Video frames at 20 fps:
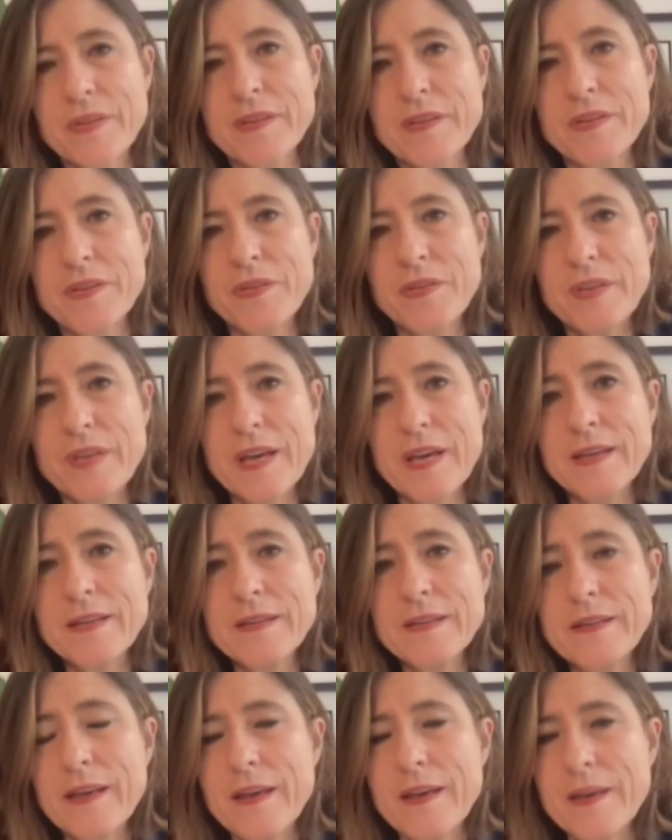Thank you,
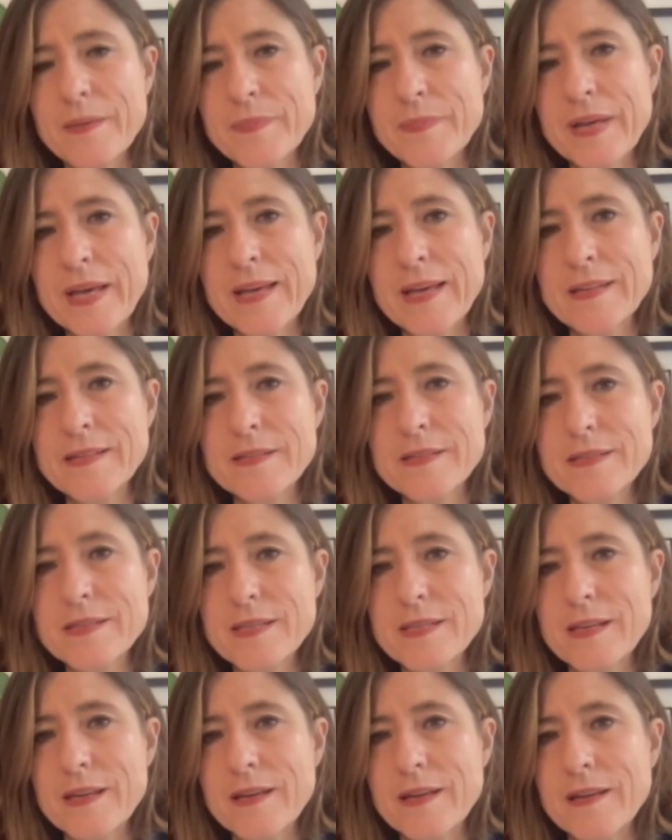Jan.
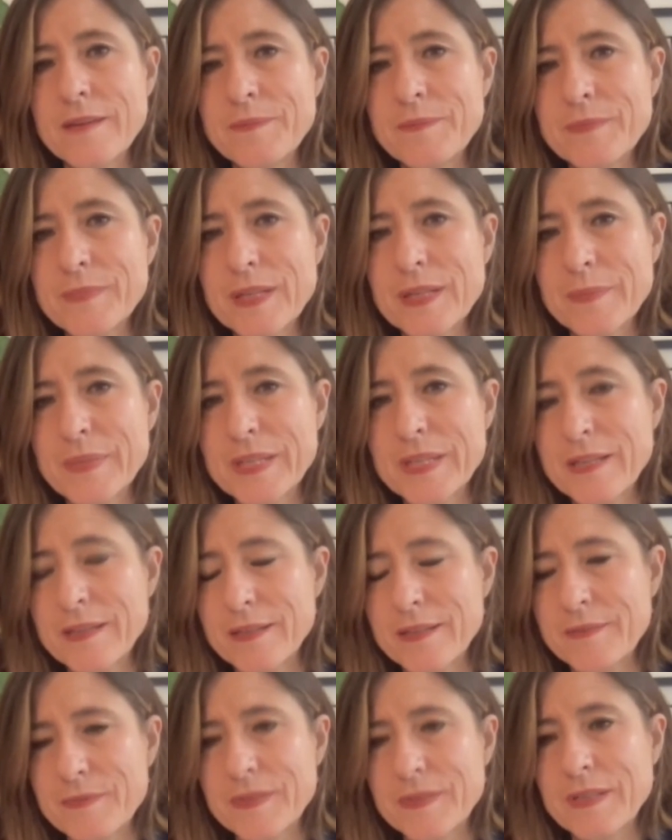I mean,
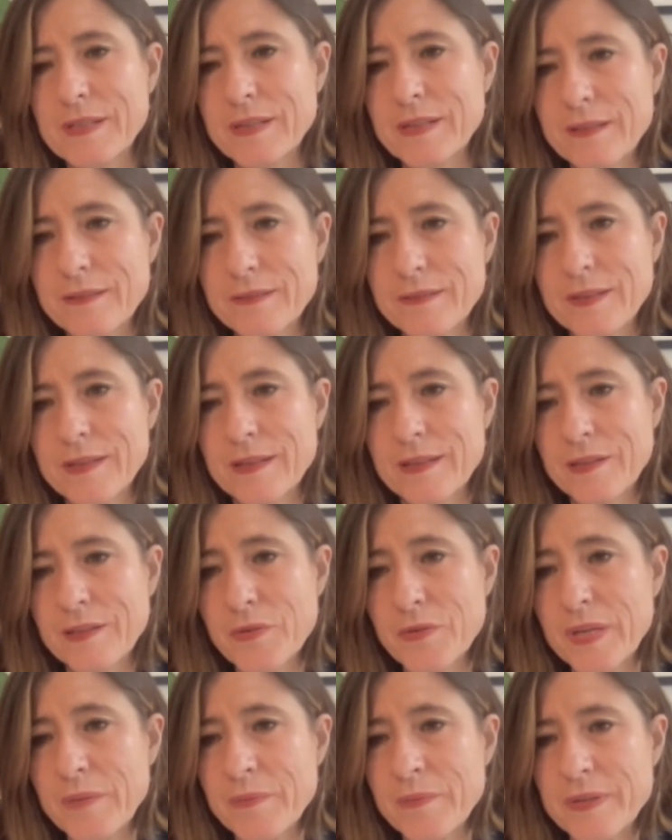I
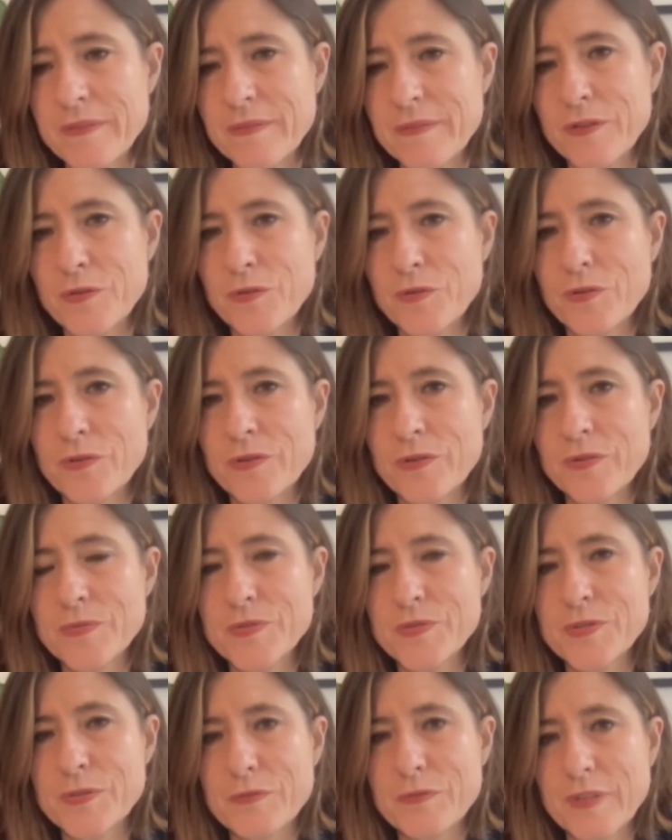agree with your
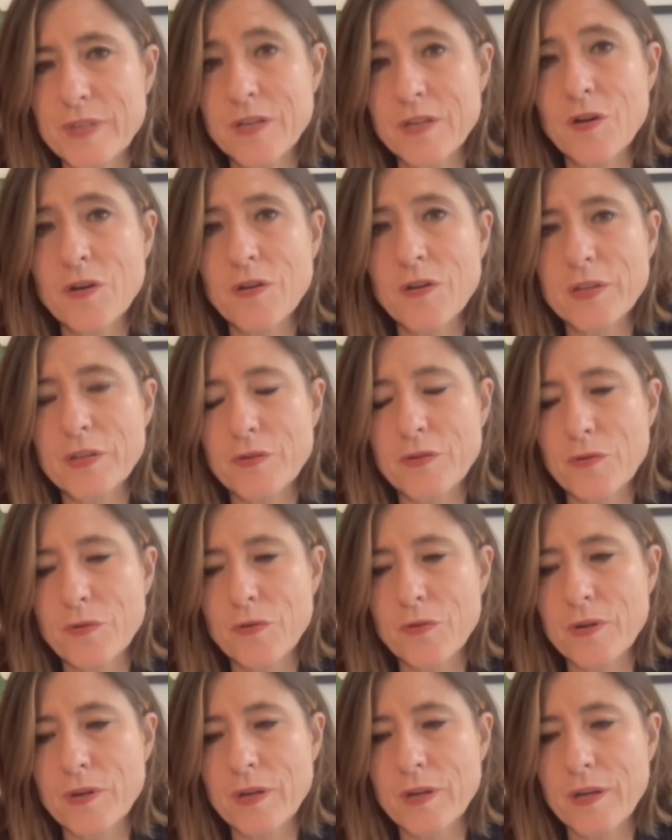sort of
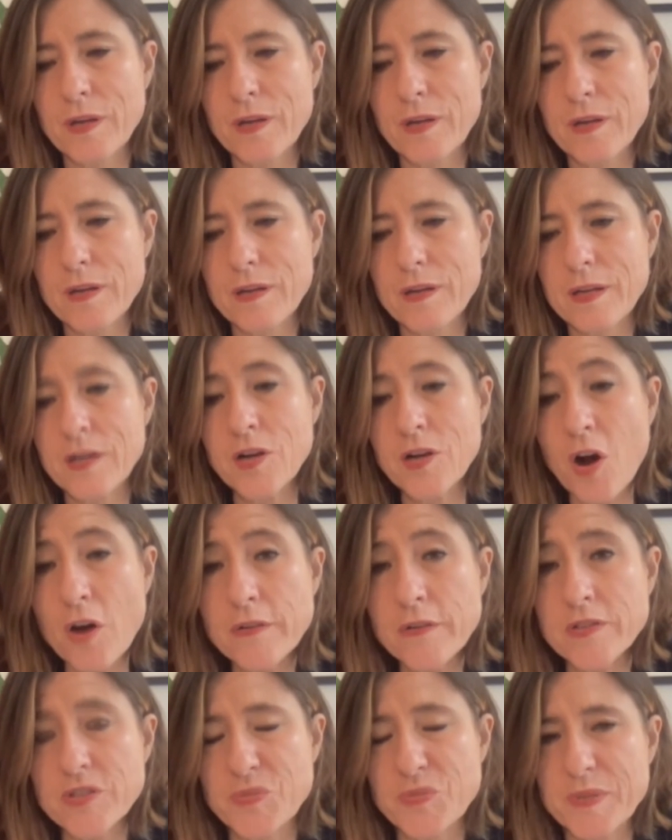your
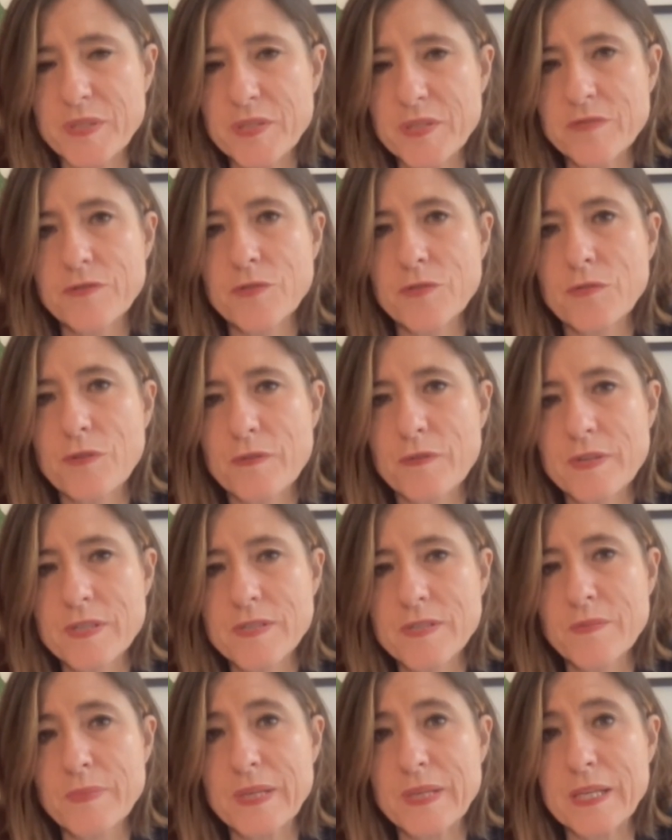encouragement for all of
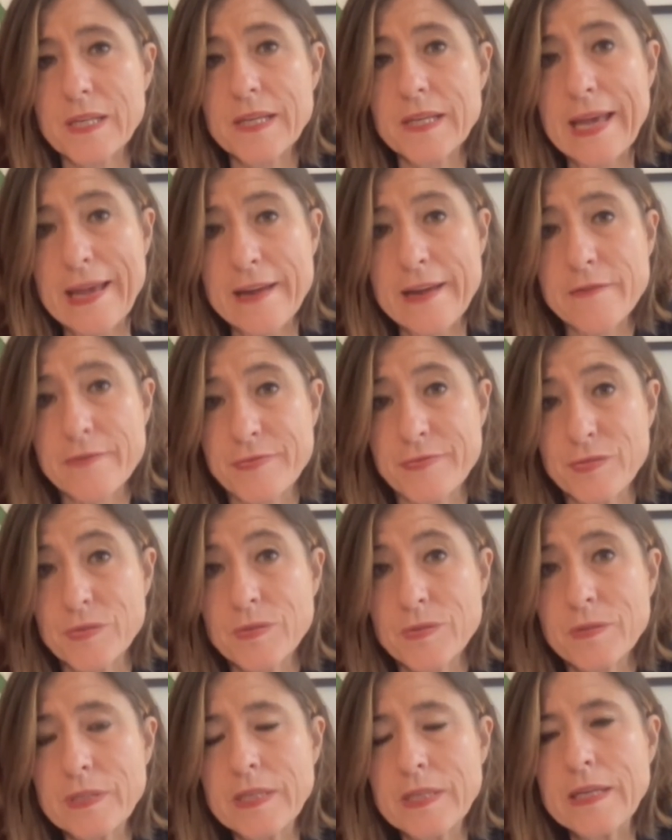us to be
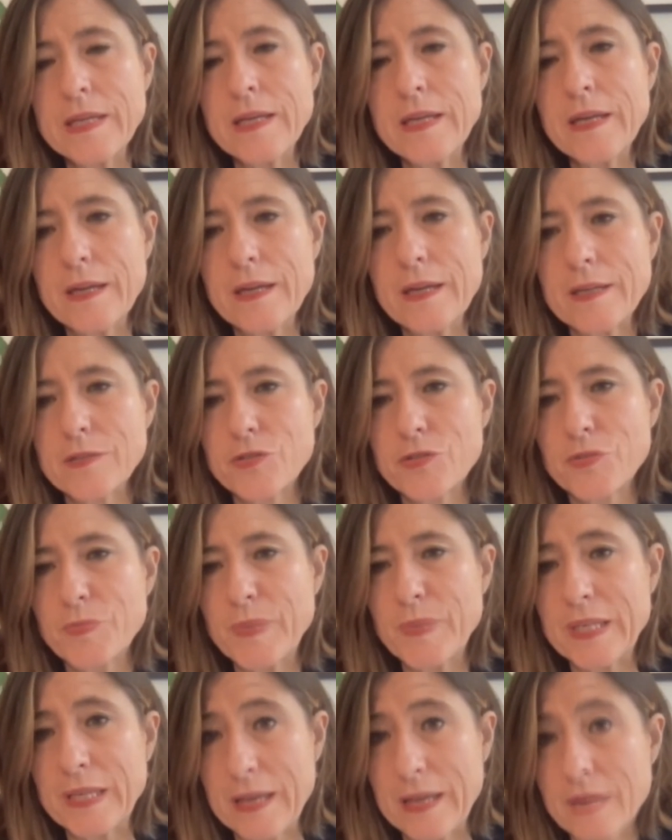careful, and to
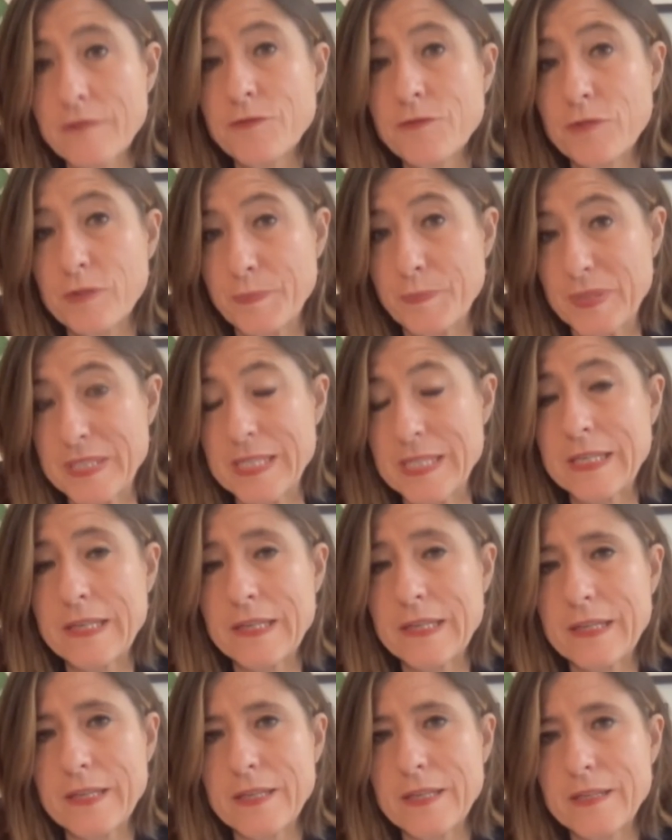be careful,
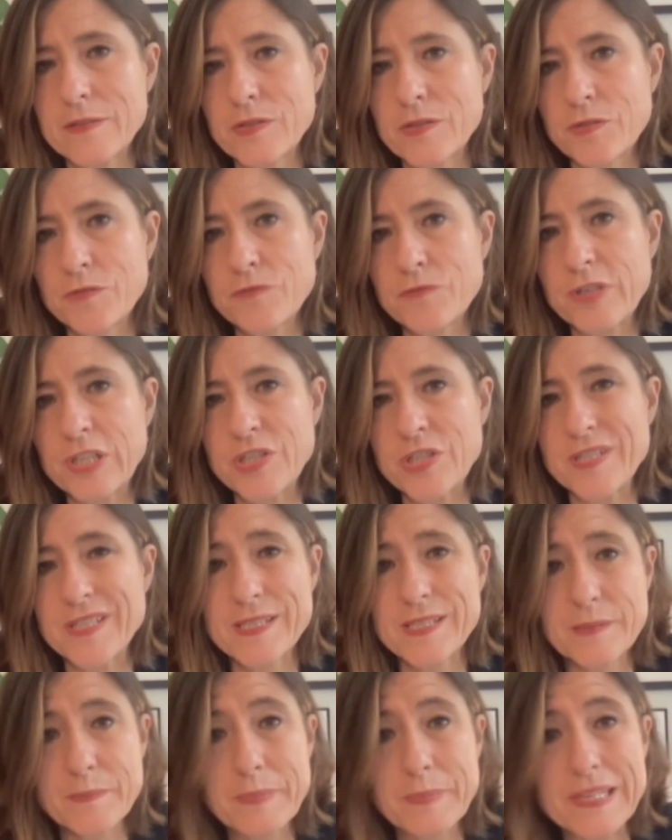particularly in sort of
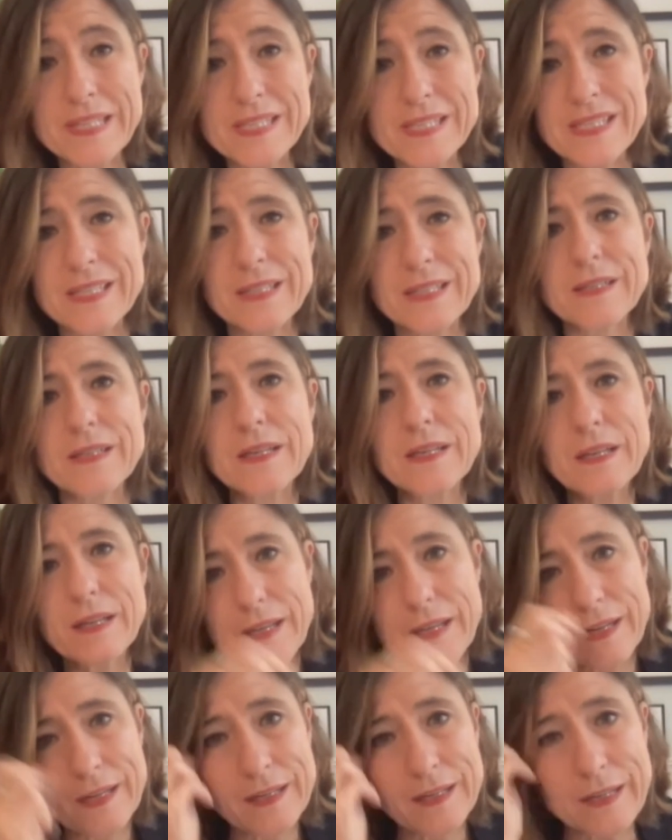reaching simplistic
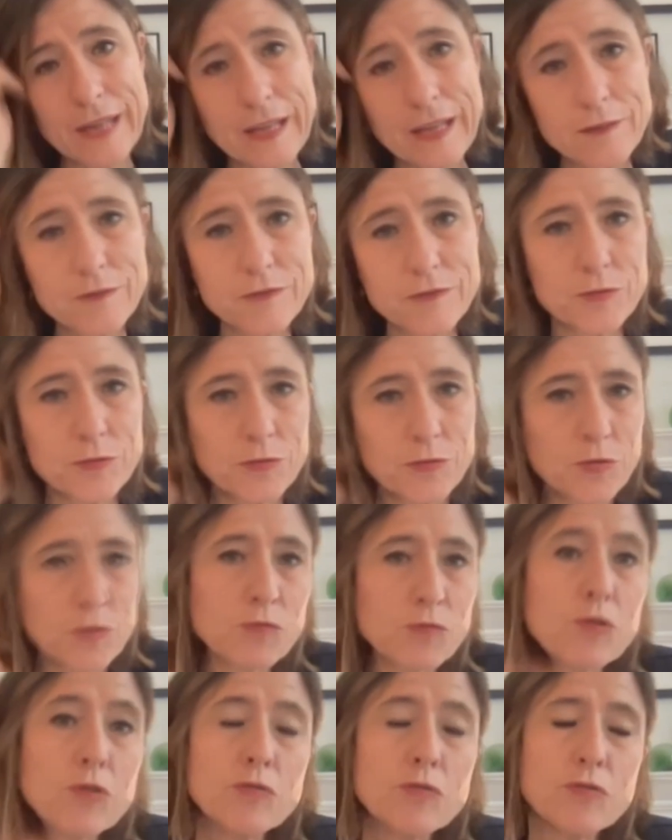and unhelpful
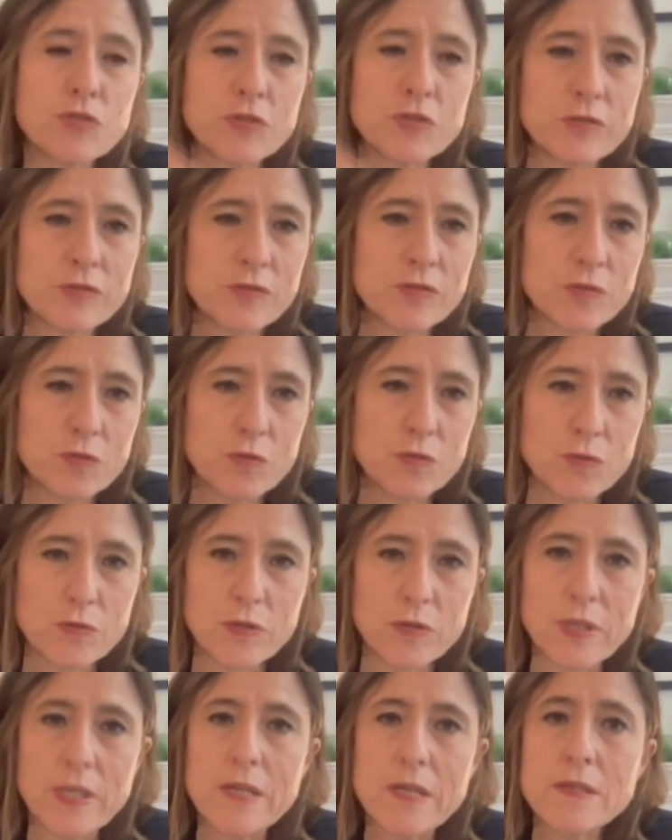conclusions
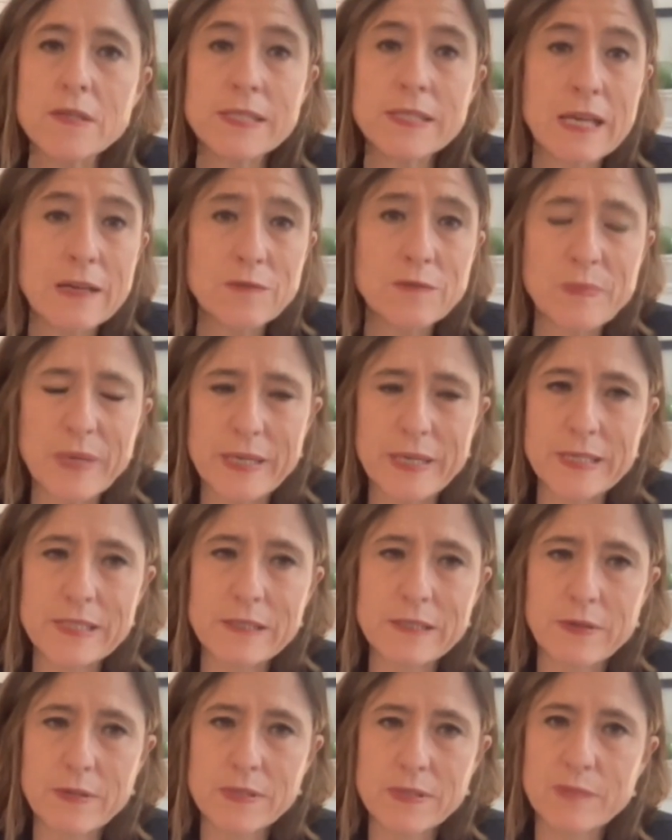or sound
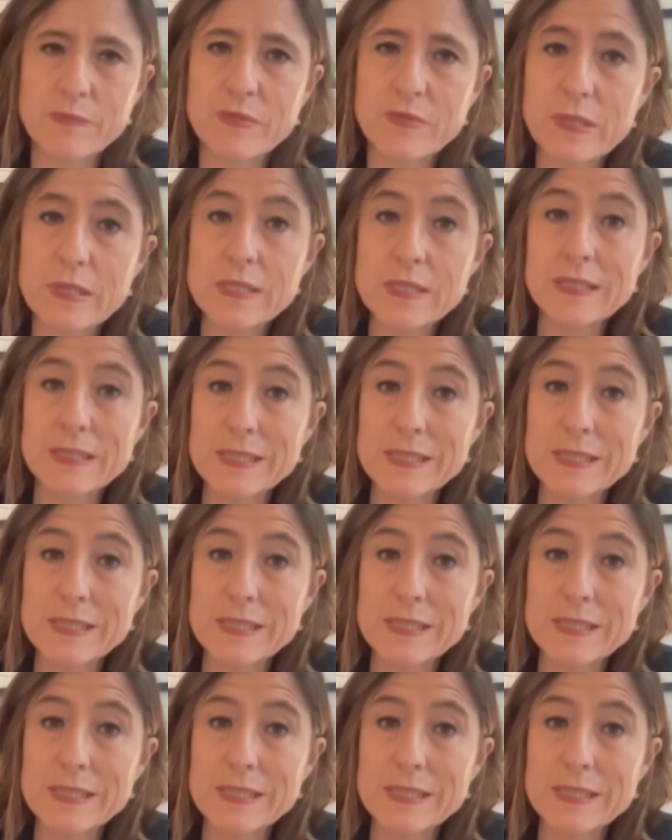bites around some of this.